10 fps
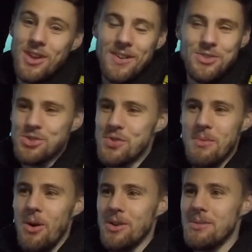Just
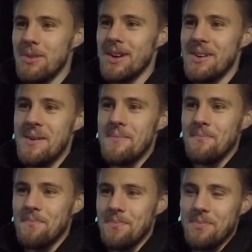reminded me,
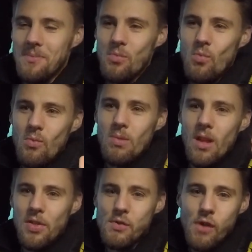
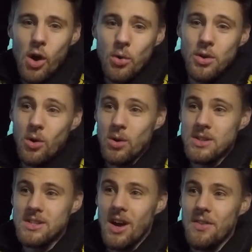the road
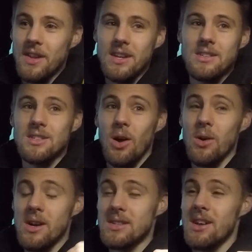noise on these
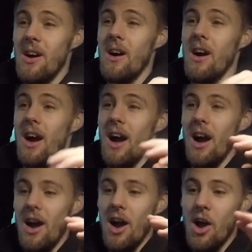tyres are
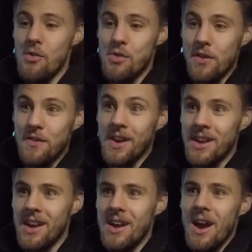horrific.
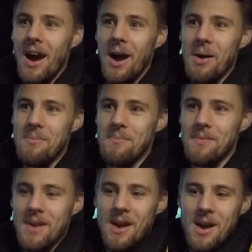I
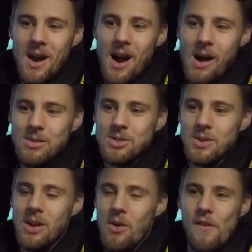was
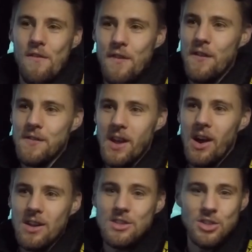doing like 50
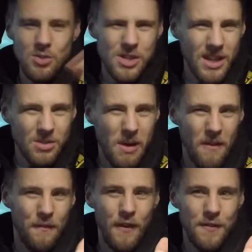odd. As soon as you get to about
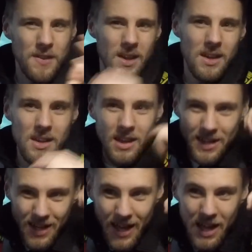50, you
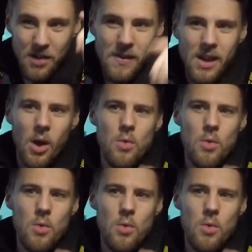can hear it go